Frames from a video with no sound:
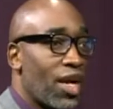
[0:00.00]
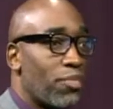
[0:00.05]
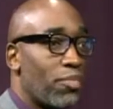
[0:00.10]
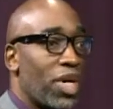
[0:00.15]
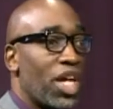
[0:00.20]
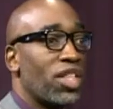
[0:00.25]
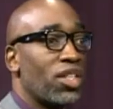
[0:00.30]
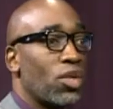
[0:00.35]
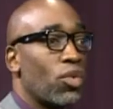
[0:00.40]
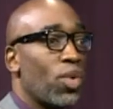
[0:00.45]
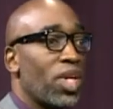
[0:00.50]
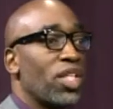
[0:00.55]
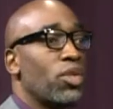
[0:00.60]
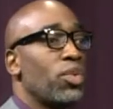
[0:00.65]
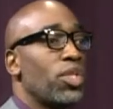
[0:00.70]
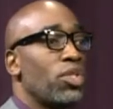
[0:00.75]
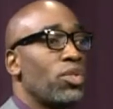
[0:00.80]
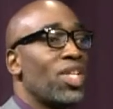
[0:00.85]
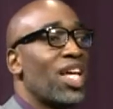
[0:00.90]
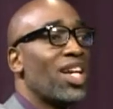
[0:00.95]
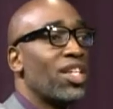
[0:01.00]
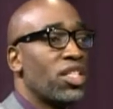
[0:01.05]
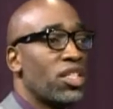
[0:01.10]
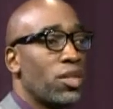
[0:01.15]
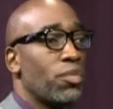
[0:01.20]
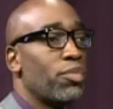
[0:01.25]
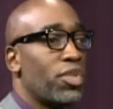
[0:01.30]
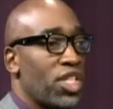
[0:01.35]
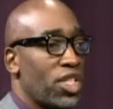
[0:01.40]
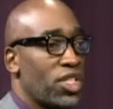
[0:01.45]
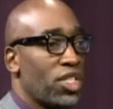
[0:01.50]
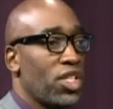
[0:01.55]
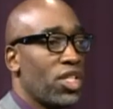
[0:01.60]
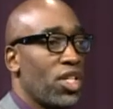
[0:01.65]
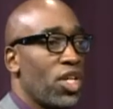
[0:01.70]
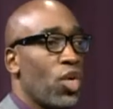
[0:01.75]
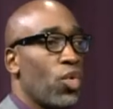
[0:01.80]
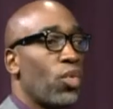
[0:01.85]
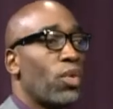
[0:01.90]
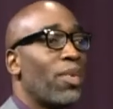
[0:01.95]
but the way that we do that is simplicity.
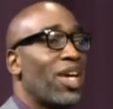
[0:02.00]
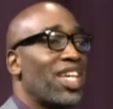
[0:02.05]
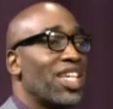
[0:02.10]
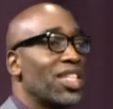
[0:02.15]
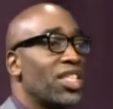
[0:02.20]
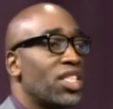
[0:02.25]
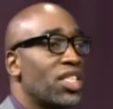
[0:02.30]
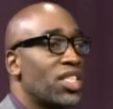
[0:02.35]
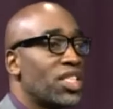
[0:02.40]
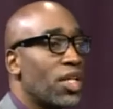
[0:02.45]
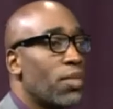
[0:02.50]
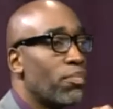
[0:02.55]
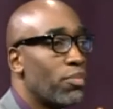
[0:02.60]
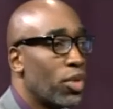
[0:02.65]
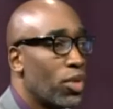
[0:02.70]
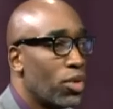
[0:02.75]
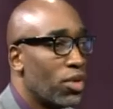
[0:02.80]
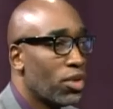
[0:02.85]
We make it simple.